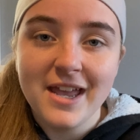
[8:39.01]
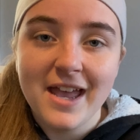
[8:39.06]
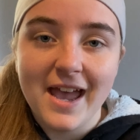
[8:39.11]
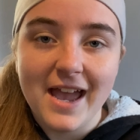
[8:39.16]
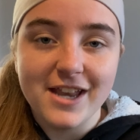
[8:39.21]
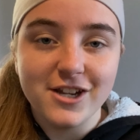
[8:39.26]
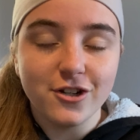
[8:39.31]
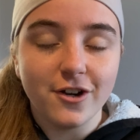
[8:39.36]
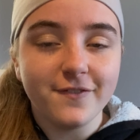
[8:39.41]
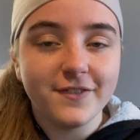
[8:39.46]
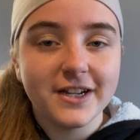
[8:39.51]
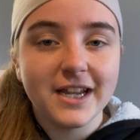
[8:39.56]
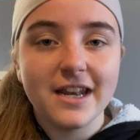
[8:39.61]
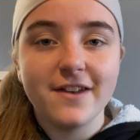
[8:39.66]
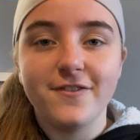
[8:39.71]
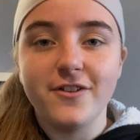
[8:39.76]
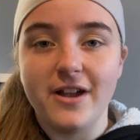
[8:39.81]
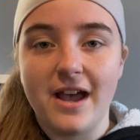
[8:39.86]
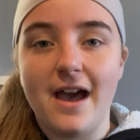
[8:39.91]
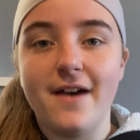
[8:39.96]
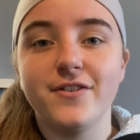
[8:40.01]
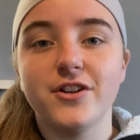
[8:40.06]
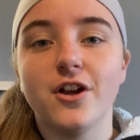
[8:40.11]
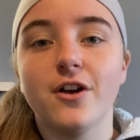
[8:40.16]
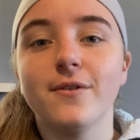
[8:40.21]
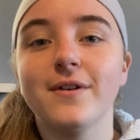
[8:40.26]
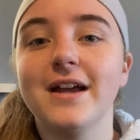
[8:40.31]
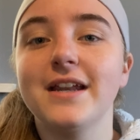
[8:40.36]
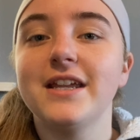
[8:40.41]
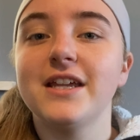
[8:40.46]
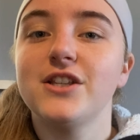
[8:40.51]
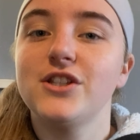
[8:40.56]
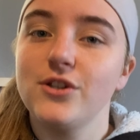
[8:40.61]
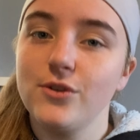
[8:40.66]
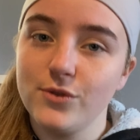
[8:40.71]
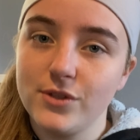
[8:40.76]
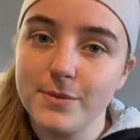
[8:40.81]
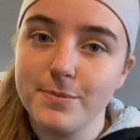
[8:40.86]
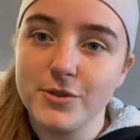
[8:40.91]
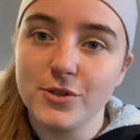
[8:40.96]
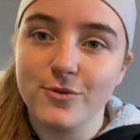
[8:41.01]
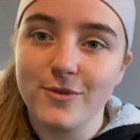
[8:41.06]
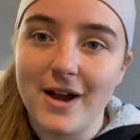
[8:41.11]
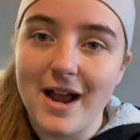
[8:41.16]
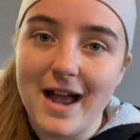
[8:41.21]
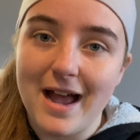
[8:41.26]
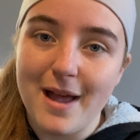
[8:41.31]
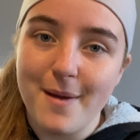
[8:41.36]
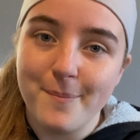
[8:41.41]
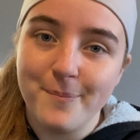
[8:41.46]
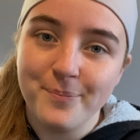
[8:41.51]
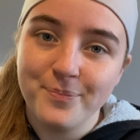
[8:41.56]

And don't forget, if you haven't already, to subscribe.